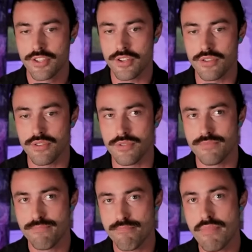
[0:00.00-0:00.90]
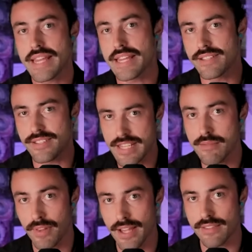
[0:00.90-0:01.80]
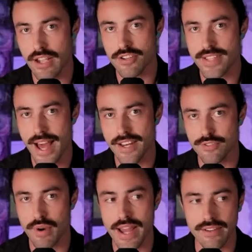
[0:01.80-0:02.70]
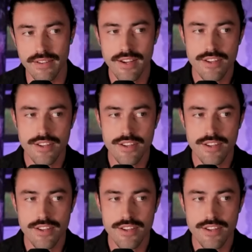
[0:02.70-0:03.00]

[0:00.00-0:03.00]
to make it seem like their side is right.